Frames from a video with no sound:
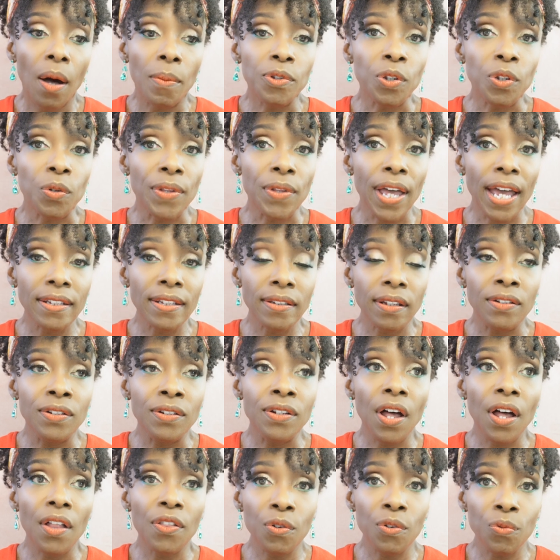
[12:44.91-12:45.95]
So that's
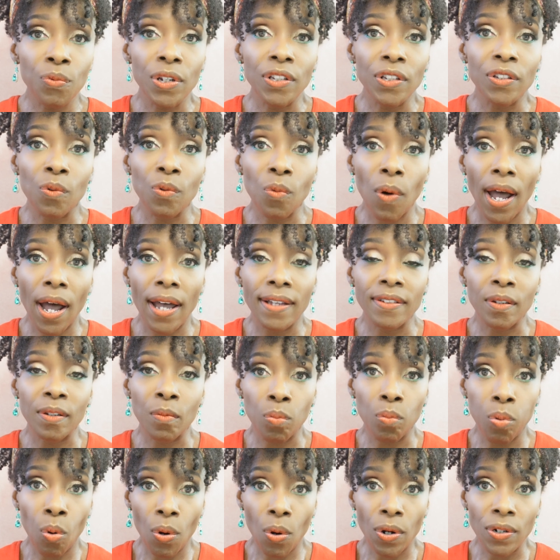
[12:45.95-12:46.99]
another reason why it's
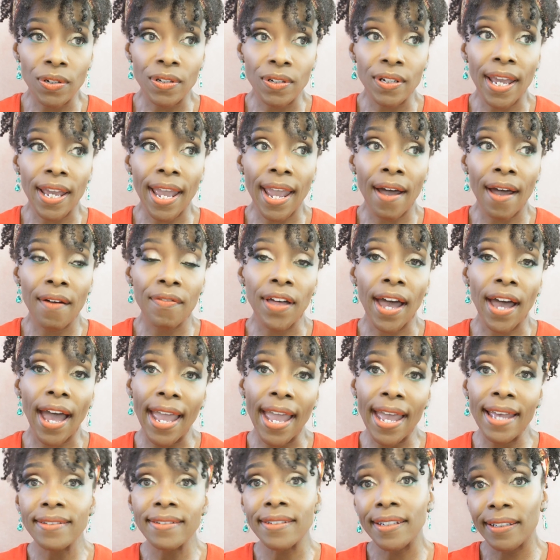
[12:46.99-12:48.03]
important to have the
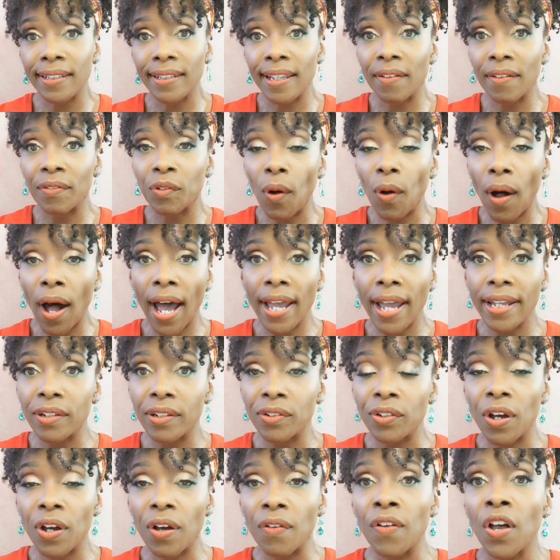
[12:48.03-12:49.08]
acid level high
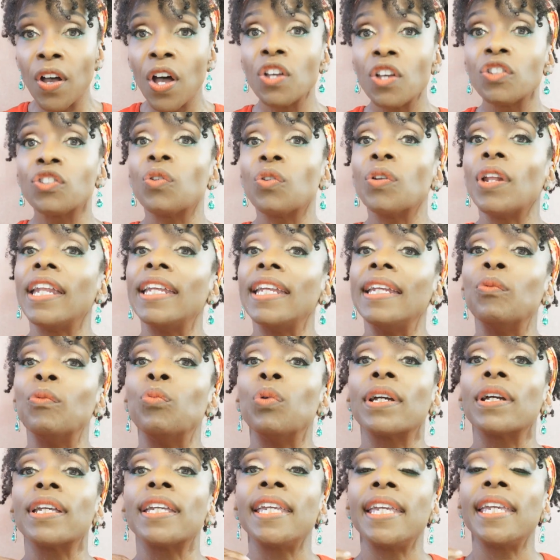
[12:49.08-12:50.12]
enough so that it
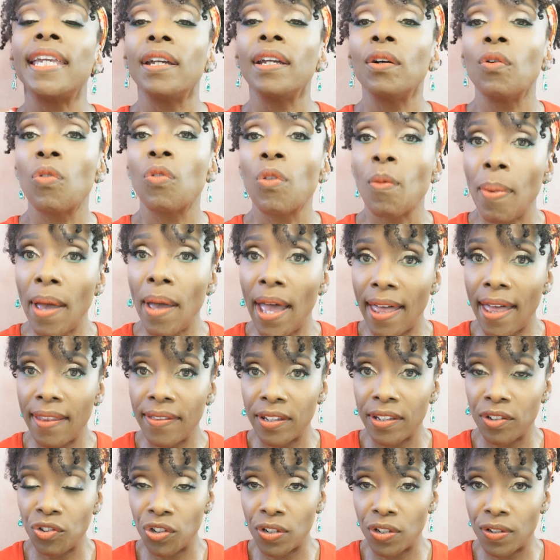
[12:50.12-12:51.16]
will kill the
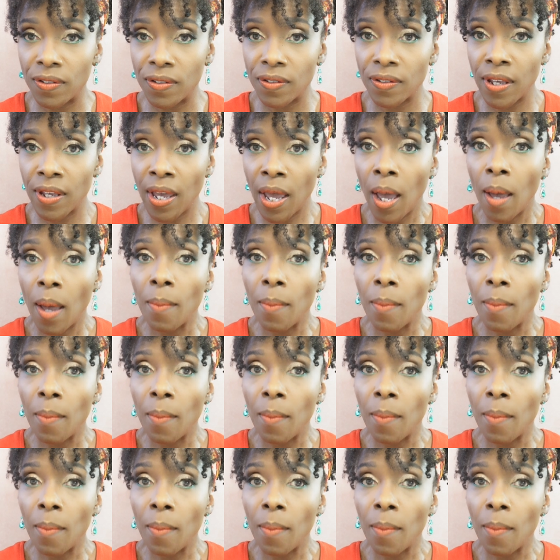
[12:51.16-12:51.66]
pathogens,